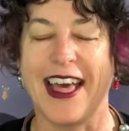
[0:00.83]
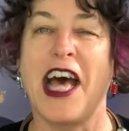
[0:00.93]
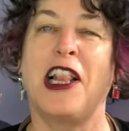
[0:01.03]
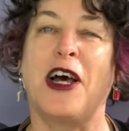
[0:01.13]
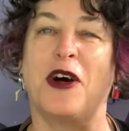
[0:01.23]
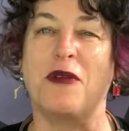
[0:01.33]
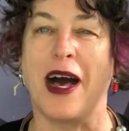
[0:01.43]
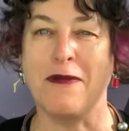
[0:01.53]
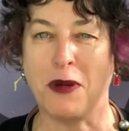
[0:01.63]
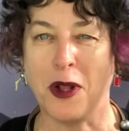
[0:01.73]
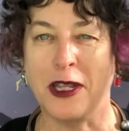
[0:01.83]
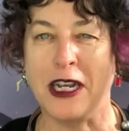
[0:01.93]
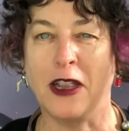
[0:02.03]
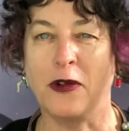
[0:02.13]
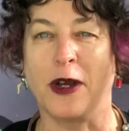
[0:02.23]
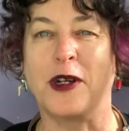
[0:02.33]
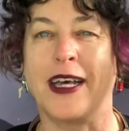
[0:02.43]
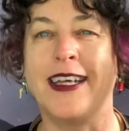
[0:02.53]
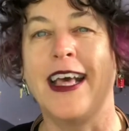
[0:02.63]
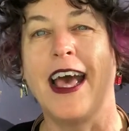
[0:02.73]
Hello, I'm Paulina
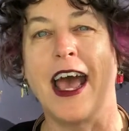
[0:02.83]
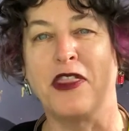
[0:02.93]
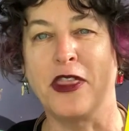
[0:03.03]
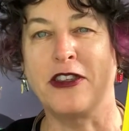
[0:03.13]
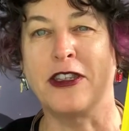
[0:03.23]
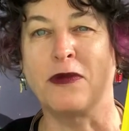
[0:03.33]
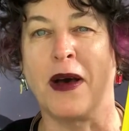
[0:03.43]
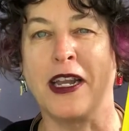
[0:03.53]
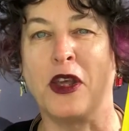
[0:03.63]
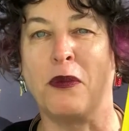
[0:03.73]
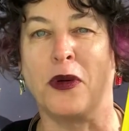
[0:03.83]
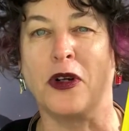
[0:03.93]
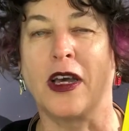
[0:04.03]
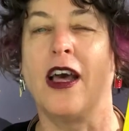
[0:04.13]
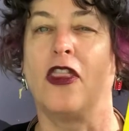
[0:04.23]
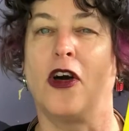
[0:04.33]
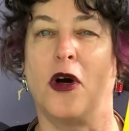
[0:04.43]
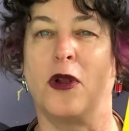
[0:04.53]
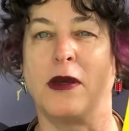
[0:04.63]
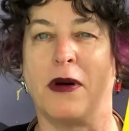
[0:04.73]
Larocca, and this is my new book, The
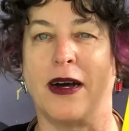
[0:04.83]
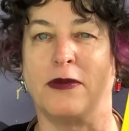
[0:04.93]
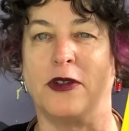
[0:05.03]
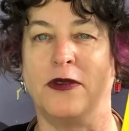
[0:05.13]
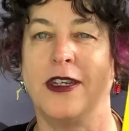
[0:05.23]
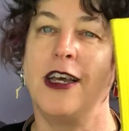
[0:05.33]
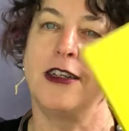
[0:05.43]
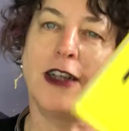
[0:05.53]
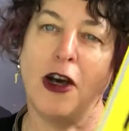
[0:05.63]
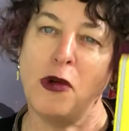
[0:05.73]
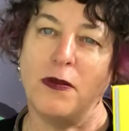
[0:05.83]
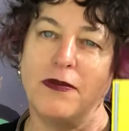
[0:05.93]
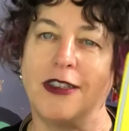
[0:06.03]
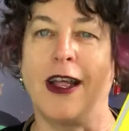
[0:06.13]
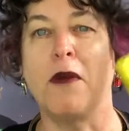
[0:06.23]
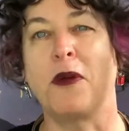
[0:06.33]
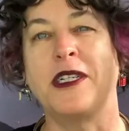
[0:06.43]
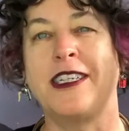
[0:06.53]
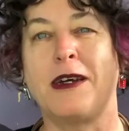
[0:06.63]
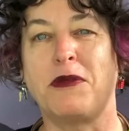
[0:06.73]
Holy Bible. No, it's not
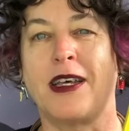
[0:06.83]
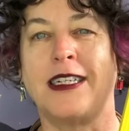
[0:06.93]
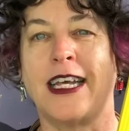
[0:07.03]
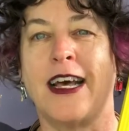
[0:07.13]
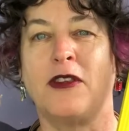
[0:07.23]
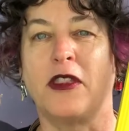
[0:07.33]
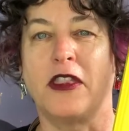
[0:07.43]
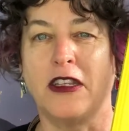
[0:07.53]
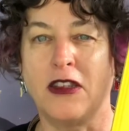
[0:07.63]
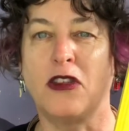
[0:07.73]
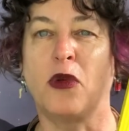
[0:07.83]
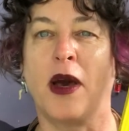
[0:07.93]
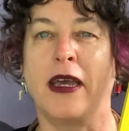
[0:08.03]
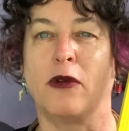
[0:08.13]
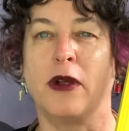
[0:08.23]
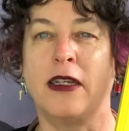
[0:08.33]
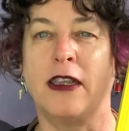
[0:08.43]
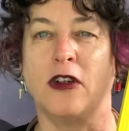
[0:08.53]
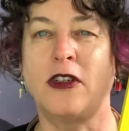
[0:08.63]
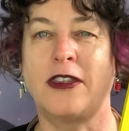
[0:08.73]
printed upside down. This is the way it really
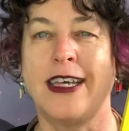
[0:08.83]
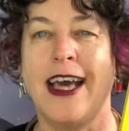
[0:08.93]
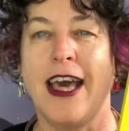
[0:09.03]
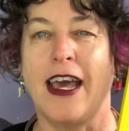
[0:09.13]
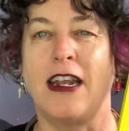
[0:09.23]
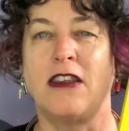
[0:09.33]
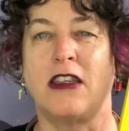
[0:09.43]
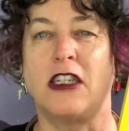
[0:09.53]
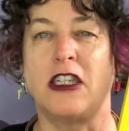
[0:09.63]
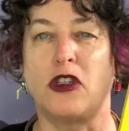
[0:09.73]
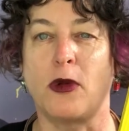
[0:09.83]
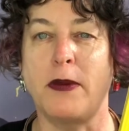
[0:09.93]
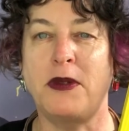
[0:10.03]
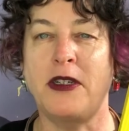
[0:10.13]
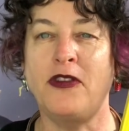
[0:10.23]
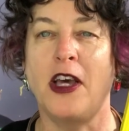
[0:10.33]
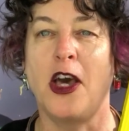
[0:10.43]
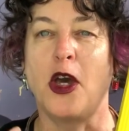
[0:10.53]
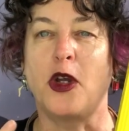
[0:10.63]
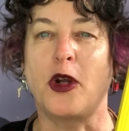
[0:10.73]
looks. It is a disruptive,
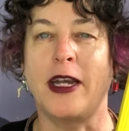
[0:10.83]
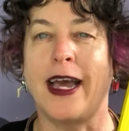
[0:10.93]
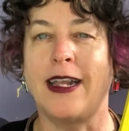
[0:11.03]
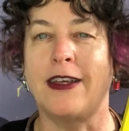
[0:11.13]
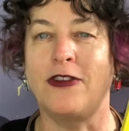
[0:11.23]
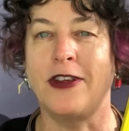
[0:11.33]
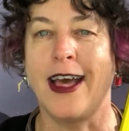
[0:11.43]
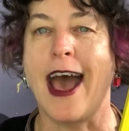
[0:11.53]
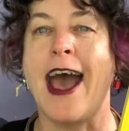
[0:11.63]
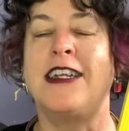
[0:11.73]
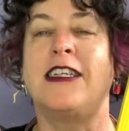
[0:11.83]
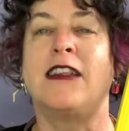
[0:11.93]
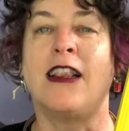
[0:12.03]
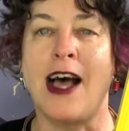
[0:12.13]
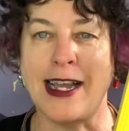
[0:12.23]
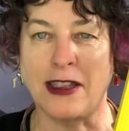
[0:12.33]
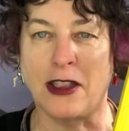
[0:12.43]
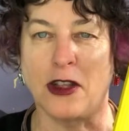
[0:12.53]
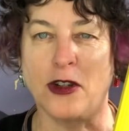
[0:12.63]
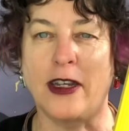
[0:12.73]
creative, and enlightened
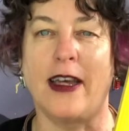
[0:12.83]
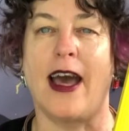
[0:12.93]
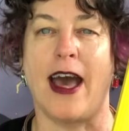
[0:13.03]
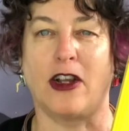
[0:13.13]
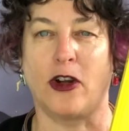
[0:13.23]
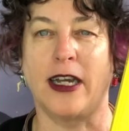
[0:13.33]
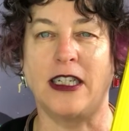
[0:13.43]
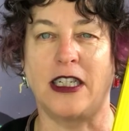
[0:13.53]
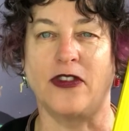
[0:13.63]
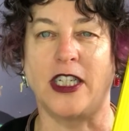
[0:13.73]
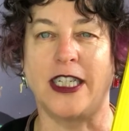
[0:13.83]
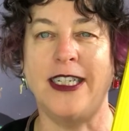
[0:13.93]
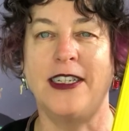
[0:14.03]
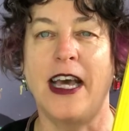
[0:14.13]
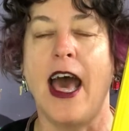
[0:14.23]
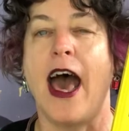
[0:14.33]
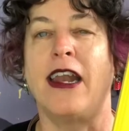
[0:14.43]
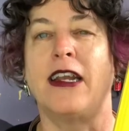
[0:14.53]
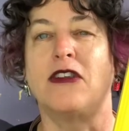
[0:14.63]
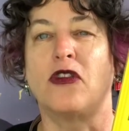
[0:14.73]
look at creativity, and
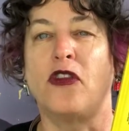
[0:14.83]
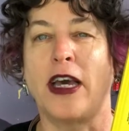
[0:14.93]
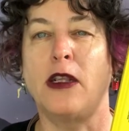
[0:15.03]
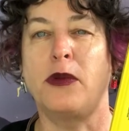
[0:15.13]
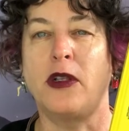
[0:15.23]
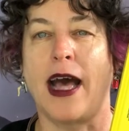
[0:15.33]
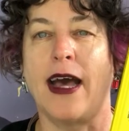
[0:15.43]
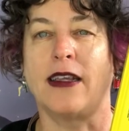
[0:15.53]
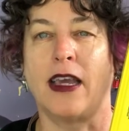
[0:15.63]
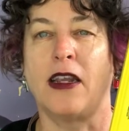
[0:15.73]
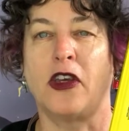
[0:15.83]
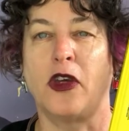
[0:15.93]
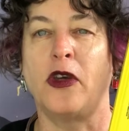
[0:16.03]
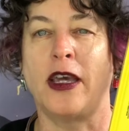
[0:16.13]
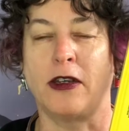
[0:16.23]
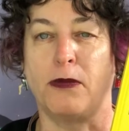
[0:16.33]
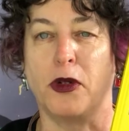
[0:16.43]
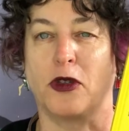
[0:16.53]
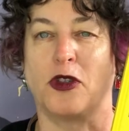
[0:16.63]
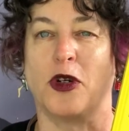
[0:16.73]
it is available at Kinakuya
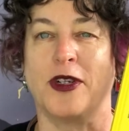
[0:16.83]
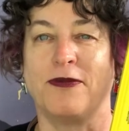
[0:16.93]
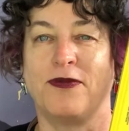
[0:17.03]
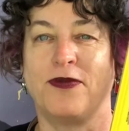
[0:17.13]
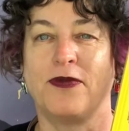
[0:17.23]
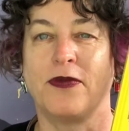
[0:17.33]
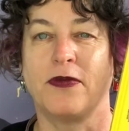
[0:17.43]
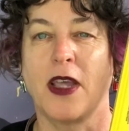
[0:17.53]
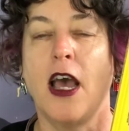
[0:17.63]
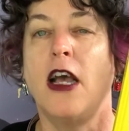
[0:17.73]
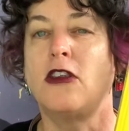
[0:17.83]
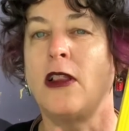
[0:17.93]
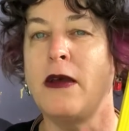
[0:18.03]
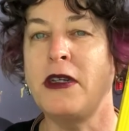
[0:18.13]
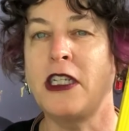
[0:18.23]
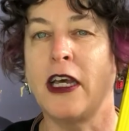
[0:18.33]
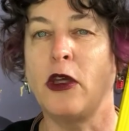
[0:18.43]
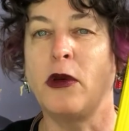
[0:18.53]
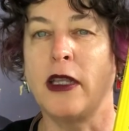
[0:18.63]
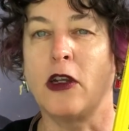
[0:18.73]
Bookstore. So let me tell
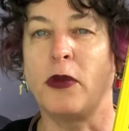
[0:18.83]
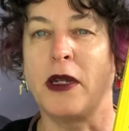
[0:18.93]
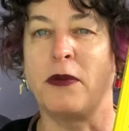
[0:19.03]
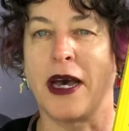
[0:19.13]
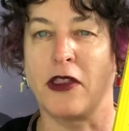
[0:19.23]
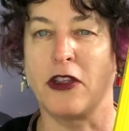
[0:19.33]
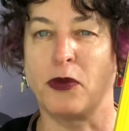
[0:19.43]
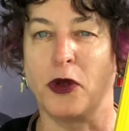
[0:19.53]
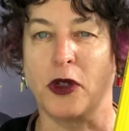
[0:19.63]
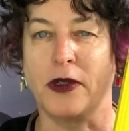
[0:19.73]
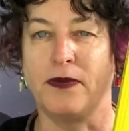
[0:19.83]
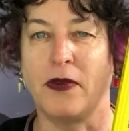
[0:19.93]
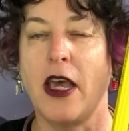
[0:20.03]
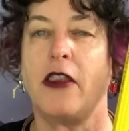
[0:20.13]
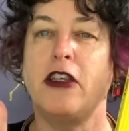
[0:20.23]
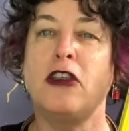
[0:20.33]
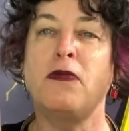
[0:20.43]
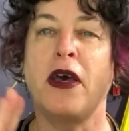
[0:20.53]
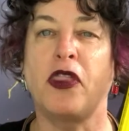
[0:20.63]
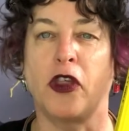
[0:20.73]
you a little bit about this book. This is
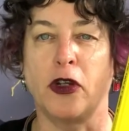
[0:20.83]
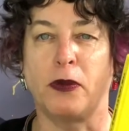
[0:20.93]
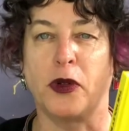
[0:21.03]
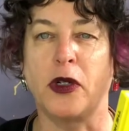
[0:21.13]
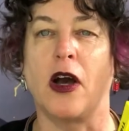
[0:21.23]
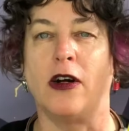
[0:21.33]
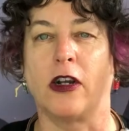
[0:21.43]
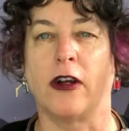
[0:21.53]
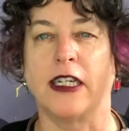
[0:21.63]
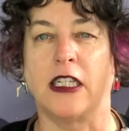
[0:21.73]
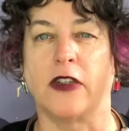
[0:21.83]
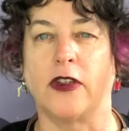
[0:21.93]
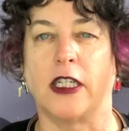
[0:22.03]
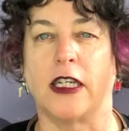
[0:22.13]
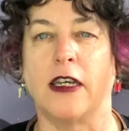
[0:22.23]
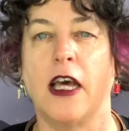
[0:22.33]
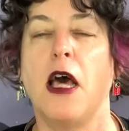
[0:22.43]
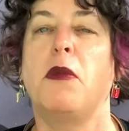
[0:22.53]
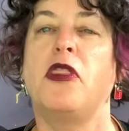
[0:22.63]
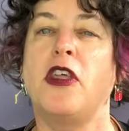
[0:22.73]
my third book on creativity,
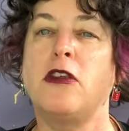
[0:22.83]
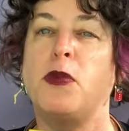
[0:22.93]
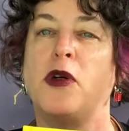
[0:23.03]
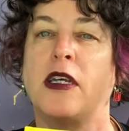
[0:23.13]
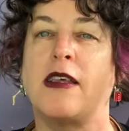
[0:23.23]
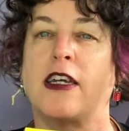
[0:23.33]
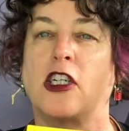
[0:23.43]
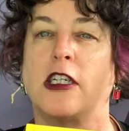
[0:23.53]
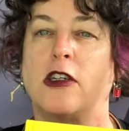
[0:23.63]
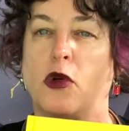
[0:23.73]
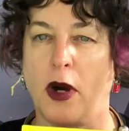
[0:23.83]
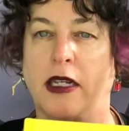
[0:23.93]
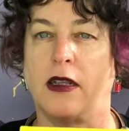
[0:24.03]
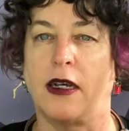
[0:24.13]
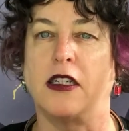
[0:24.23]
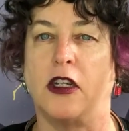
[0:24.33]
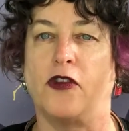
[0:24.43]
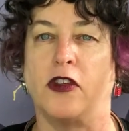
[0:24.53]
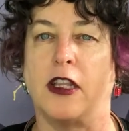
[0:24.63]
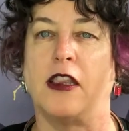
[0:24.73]
but this book is actually quite a lot
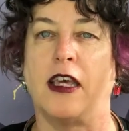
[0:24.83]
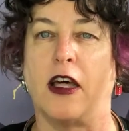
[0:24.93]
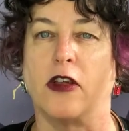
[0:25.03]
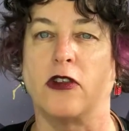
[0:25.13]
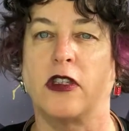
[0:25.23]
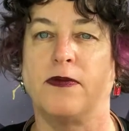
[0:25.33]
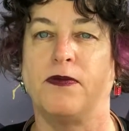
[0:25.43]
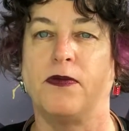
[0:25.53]
different than the others.